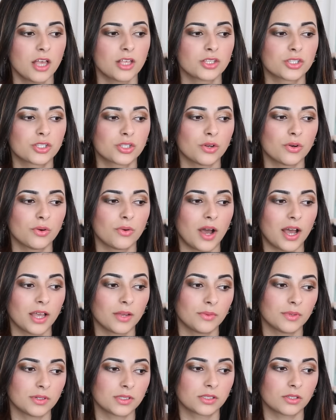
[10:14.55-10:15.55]
So
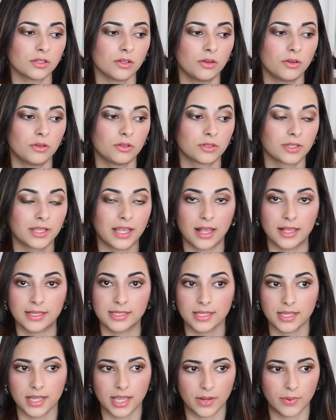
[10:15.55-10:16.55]
I was on
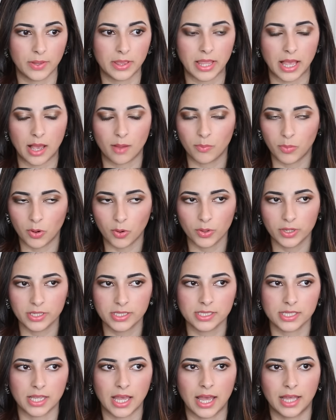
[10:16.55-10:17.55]
gas and air at that
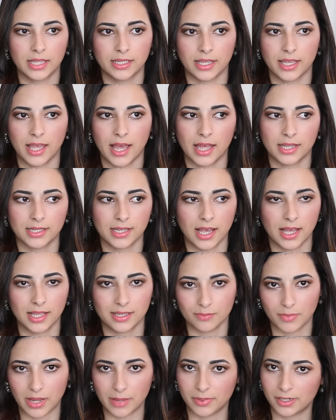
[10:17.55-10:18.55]
point, and I had
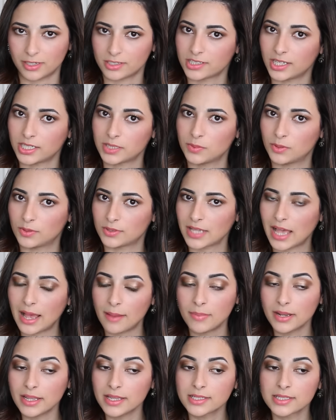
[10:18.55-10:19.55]
had my paracetamol
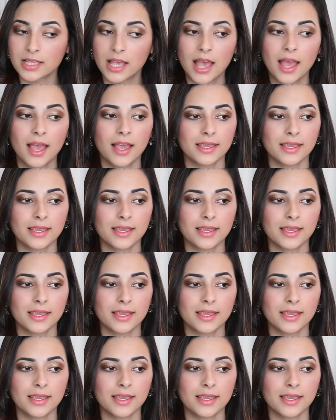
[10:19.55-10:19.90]
tablets.